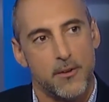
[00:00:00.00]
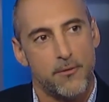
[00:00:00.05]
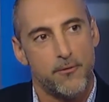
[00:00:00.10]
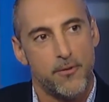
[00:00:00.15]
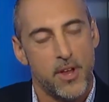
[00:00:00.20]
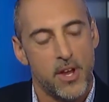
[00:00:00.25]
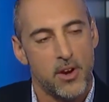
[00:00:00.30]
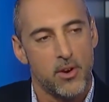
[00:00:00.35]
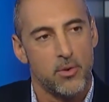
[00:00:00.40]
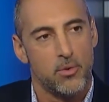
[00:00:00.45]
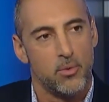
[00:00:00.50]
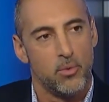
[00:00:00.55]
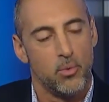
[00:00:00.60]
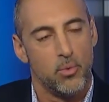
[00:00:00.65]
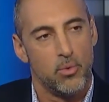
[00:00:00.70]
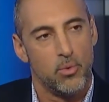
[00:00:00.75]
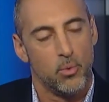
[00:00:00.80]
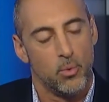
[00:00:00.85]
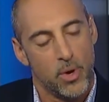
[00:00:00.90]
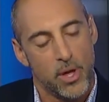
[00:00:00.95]
interfere
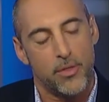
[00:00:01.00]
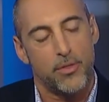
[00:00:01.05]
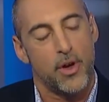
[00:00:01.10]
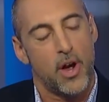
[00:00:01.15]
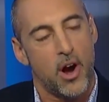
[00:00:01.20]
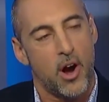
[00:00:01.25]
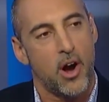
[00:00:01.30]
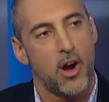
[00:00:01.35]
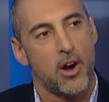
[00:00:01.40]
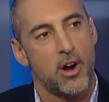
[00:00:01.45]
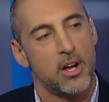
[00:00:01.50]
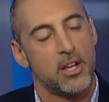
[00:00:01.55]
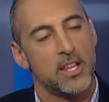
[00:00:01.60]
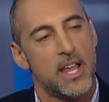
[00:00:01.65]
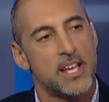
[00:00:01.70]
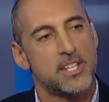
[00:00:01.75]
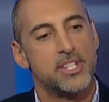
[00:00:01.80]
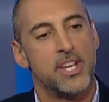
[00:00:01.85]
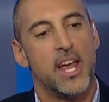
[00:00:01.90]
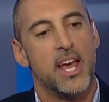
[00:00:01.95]
with our
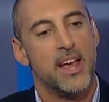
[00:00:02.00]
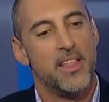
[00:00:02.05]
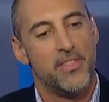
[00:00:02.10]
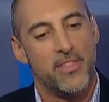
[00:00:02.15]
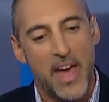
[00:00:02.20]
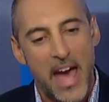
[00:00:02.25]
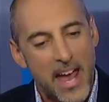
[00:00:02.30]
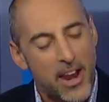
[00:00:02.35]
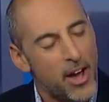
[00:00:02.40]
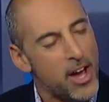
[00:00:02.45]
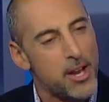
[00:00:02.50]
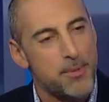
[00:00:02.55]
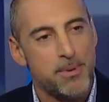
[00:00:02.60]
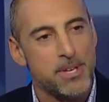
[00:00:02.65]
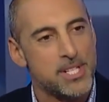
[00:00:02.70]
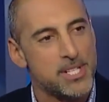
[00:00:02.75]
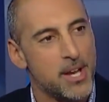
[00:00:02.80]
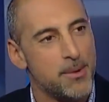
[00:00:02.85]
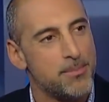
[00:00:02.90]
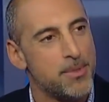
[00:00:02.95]
election. Okay, but that on. ought to
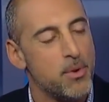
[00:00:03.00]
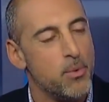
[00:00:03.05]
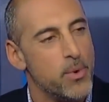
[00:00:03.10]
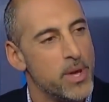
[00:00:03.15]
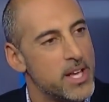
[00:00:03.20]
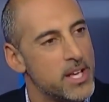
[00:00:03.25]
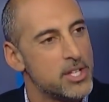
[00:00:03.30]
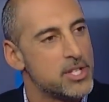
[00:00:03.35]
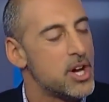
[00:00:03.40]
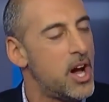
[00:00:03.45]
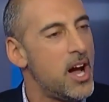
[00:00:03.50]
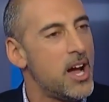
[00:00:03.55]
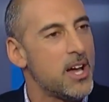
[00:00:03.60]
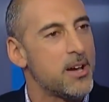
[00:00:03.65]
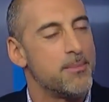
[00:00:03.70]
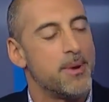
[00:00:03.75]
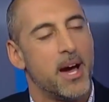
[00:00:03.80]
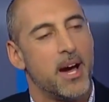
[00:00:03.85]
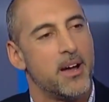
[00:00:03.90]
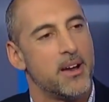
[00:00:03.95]
be something I mean, we let's can just, talk
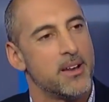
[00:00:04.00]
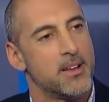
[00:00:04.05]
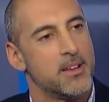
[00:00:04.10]
can, about. Can